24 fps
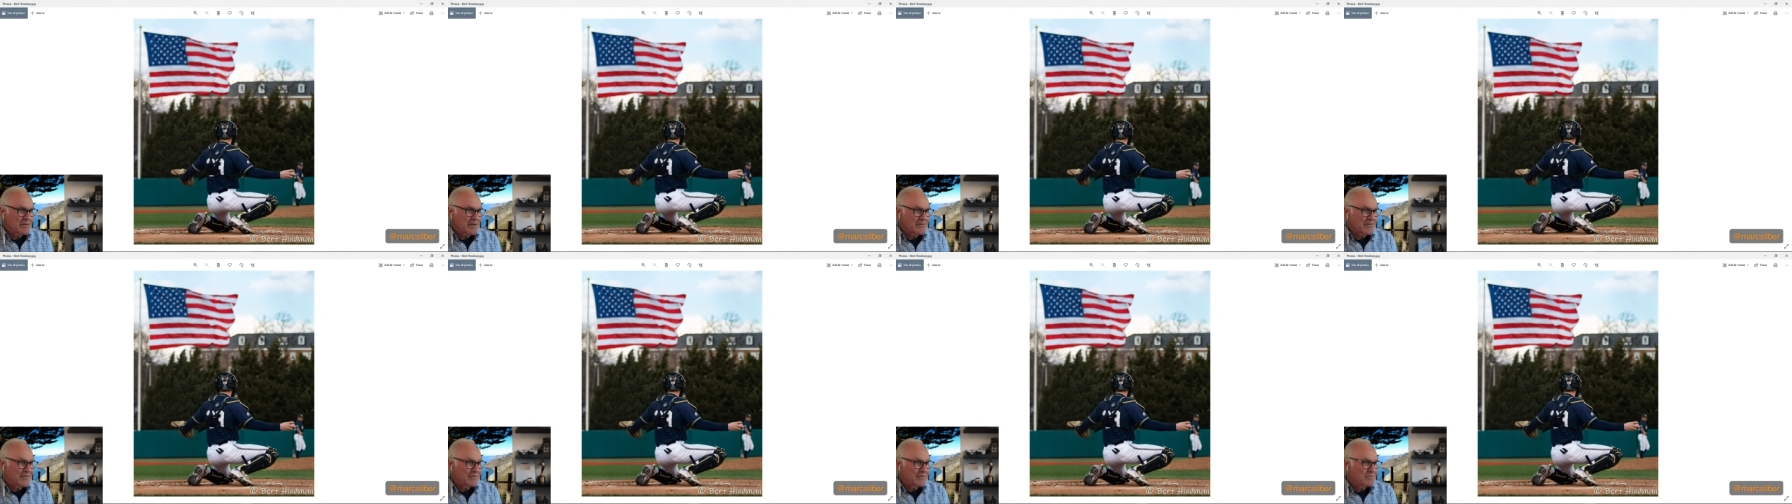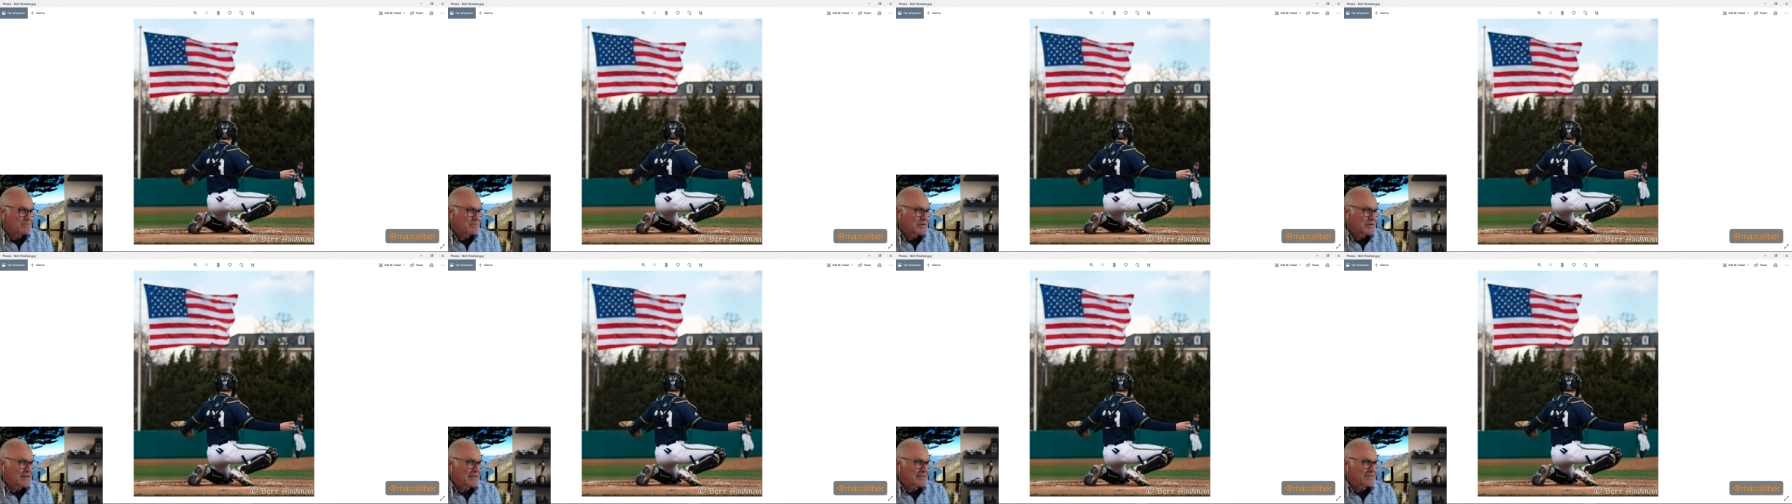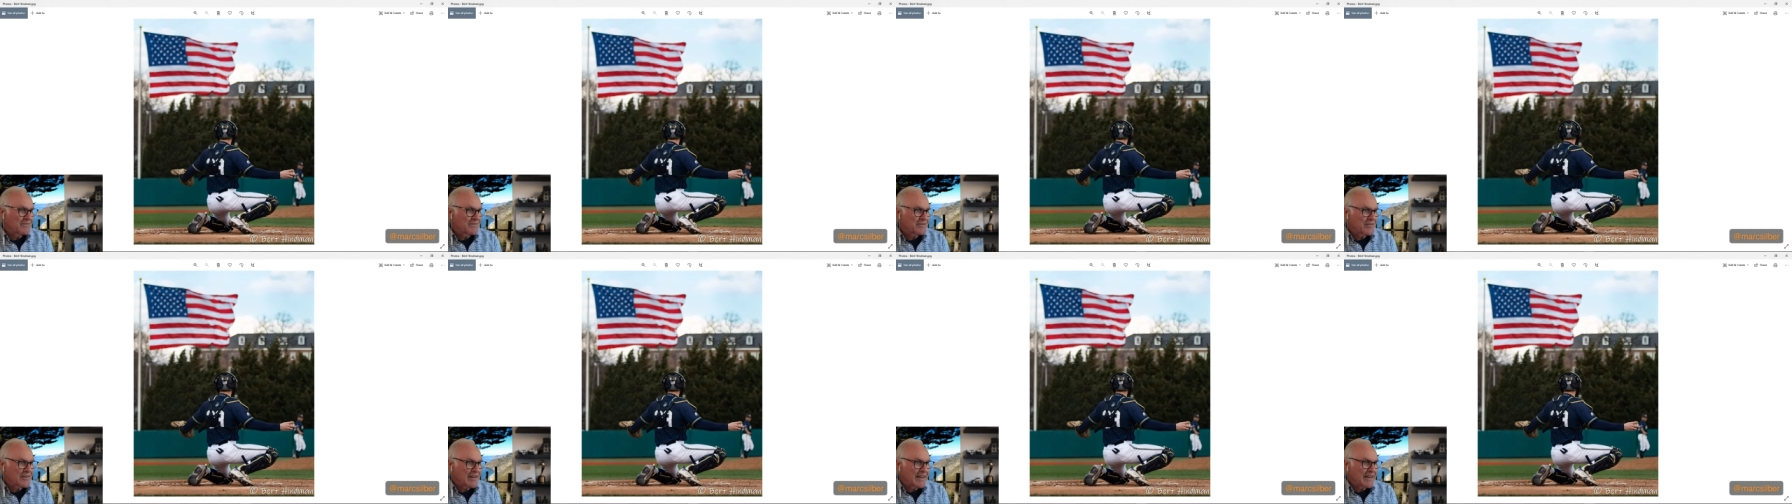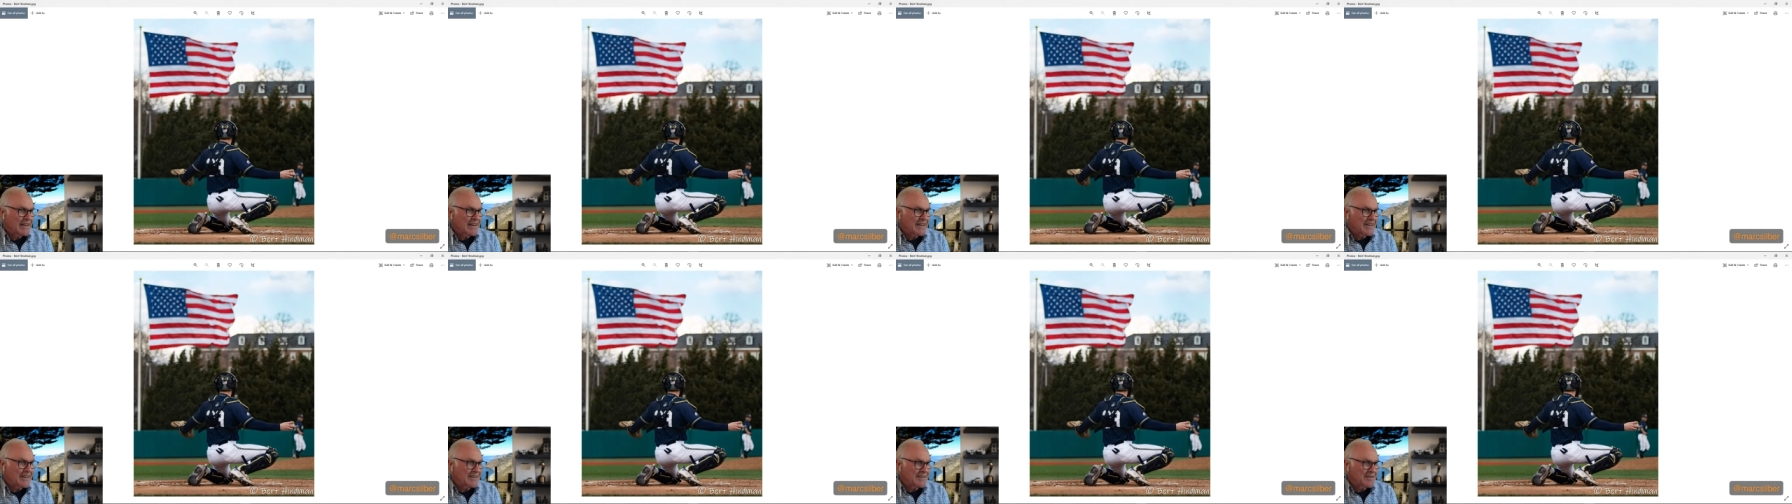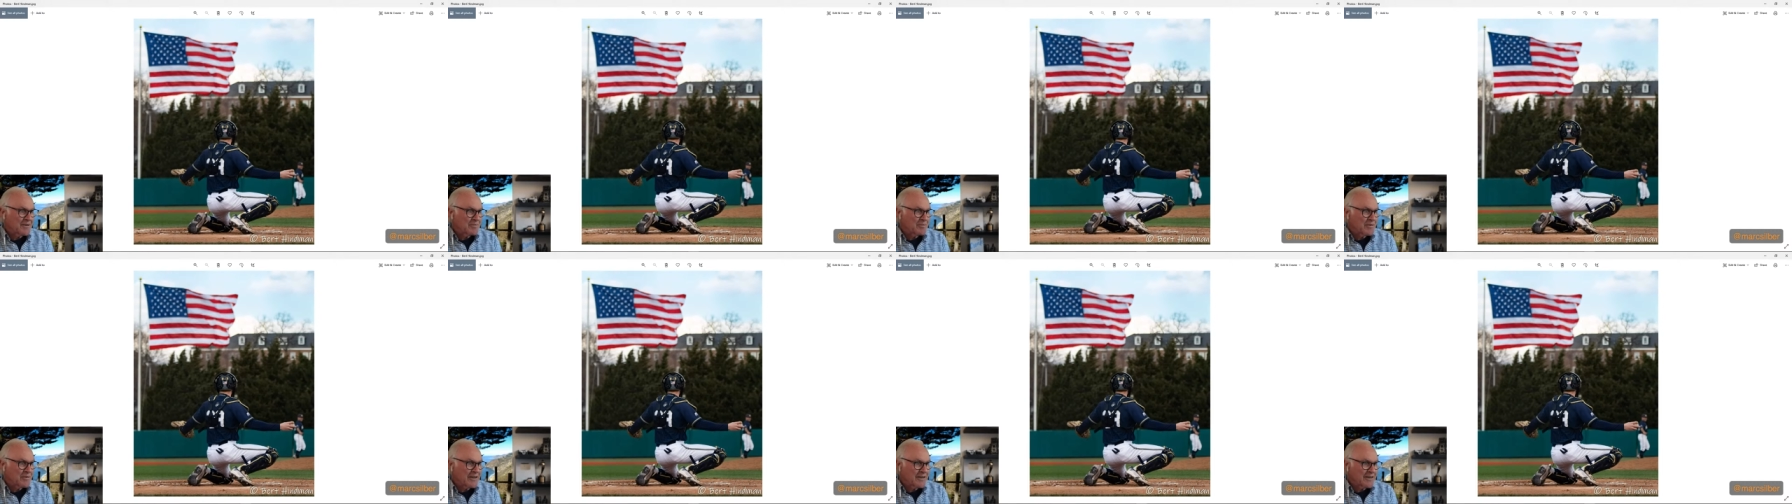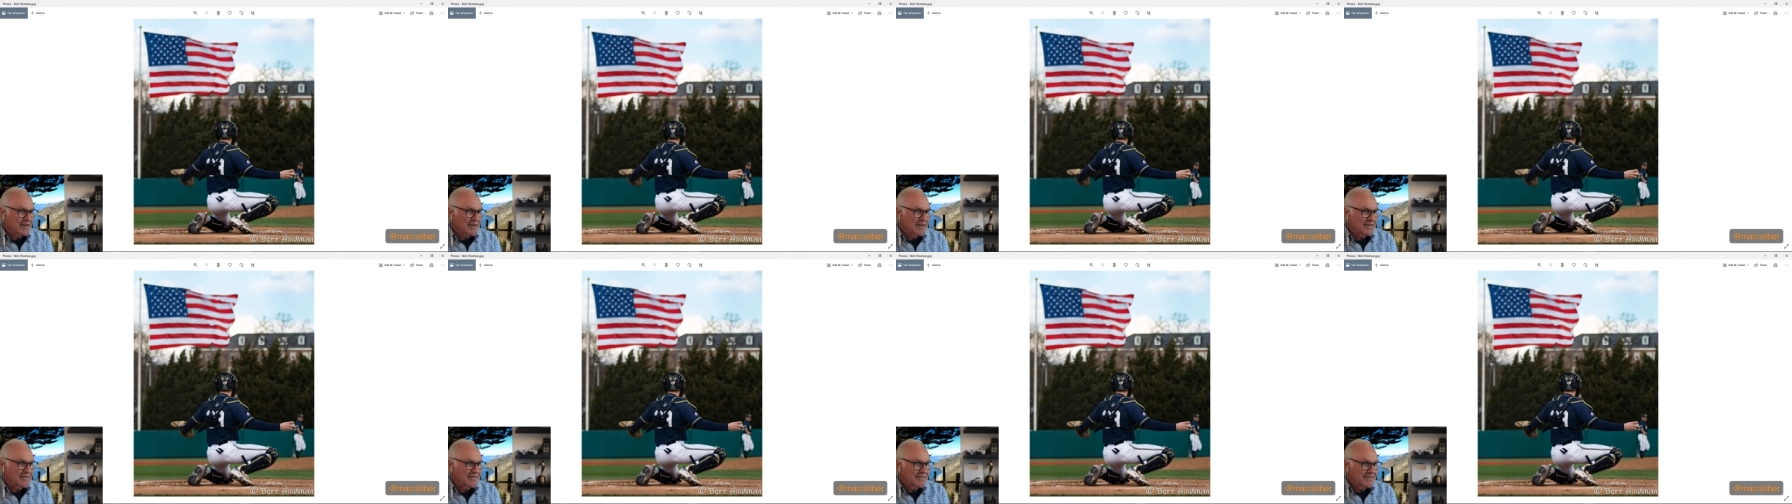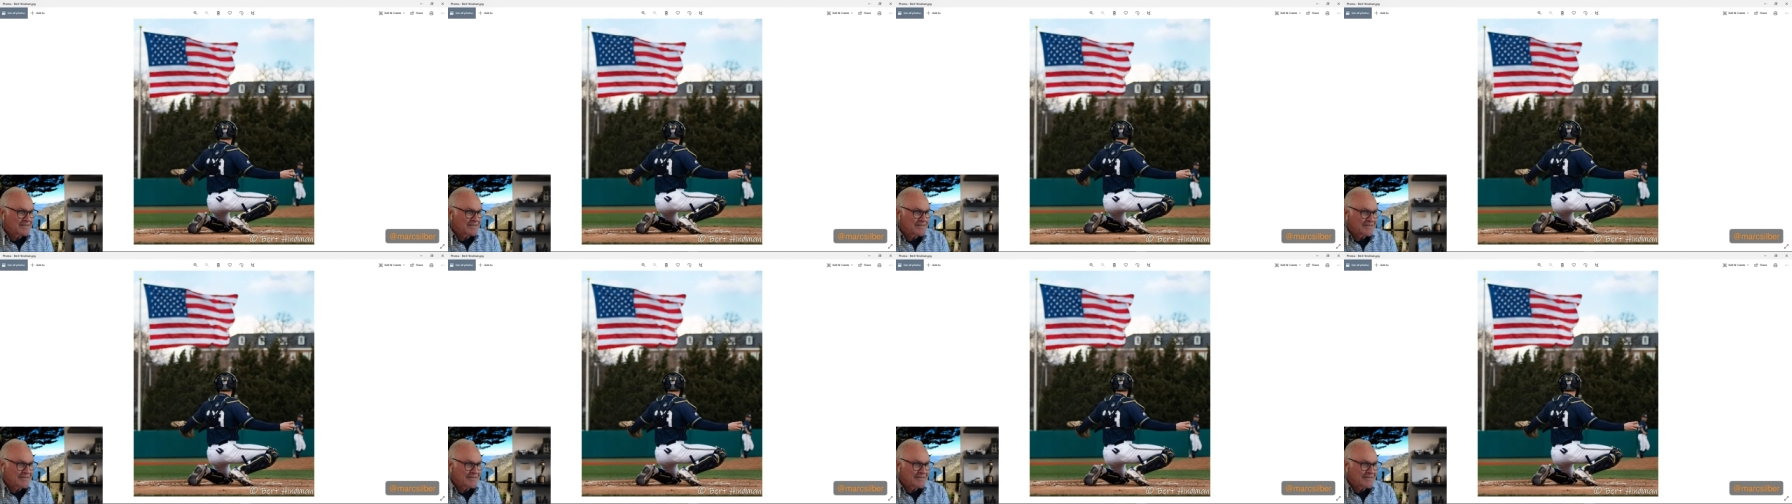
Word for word: The big flag up there.